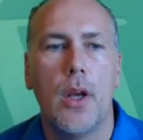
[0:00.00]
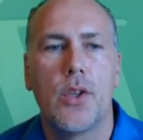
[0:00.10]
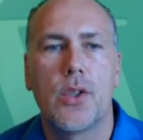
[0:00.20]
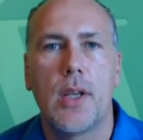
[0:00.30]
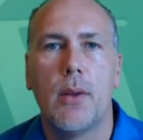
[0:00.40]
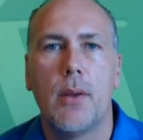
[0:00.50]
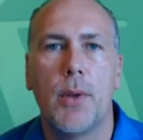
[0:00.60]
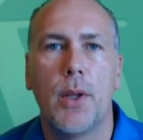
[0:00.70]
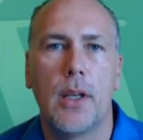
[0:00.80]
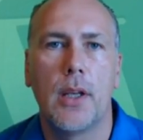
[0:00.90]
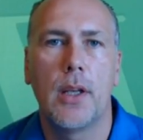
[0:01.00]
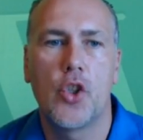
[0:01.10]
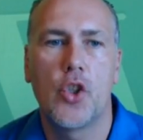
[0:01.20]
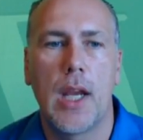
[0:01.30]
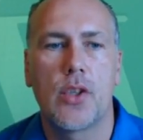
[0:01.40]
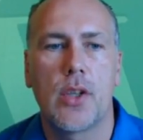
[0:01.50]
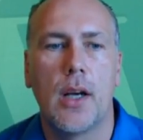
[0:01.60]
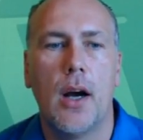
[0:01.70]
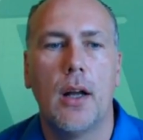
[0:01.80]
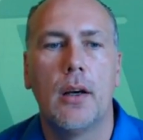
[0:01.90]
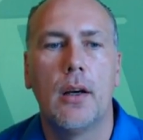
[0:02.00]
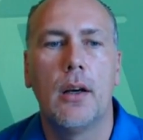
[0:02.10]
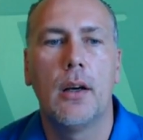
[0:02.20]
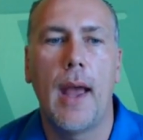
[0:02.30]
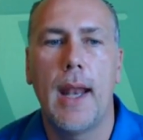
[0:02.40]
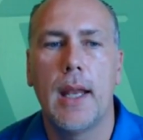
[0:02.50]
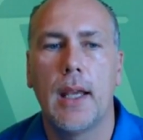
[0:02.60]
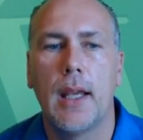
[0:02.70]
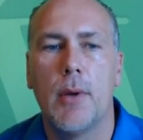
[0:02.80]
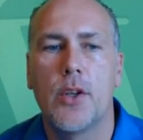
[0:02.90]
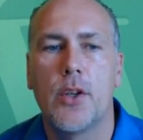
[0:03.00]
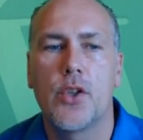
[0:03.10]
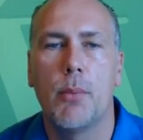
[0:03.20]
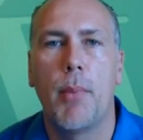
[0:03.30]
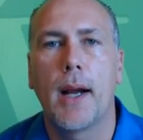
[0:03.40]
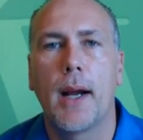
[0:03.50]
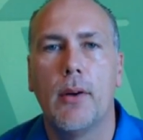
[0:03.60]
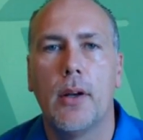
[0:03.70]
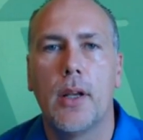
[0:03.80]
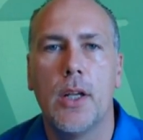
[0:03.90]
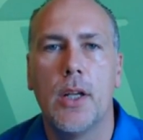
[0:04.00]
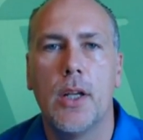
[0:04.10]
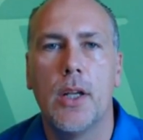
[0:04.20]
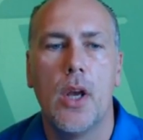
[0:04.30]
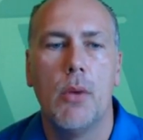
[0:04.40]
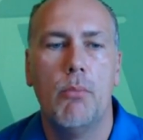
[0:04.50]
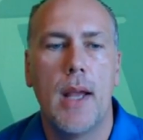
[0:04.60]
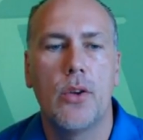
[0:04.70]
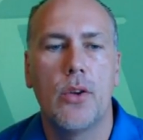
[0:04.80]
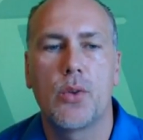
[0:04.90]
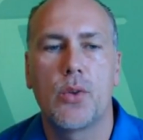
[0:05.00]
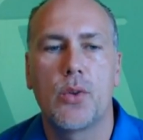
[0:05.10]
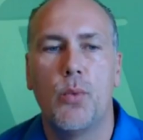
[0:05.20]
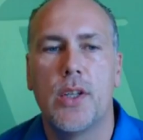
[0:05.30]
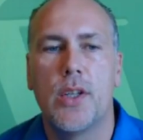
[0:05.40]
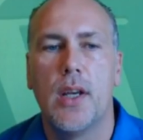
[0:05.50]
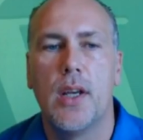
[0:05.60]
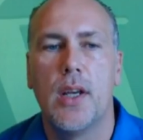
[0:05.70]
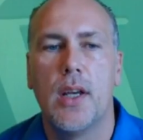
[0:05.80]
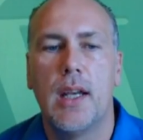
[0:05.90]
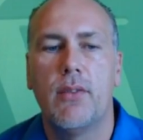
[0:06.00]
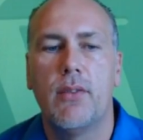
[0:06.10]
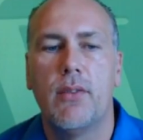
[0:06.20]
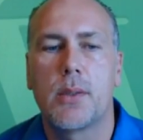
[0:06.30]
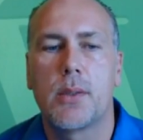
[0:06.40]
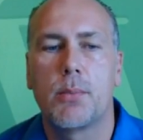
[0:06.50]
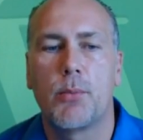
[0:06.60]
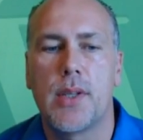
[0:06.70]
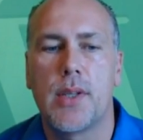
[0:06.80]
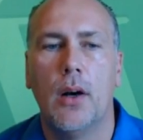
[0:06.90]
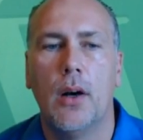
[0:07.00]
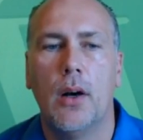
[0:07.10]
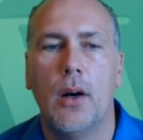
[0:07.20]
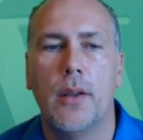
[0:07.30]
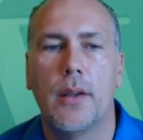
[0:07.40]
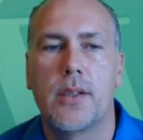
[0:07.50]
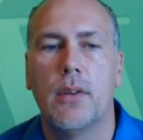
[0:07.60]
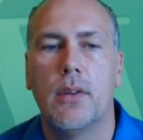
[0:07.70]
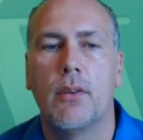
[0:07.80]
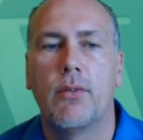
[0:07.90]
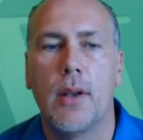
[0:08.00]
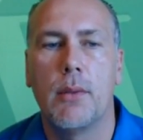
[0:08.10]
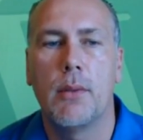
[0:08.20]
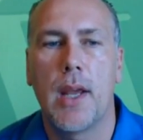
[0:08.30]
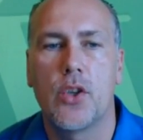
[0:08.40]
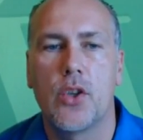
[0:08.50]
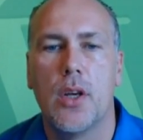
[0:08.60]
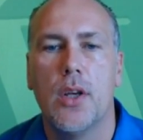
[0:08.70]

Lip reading: So you have the ability to change the color, the heading image, the background image, menus, widgets, and even what's presented on the front page.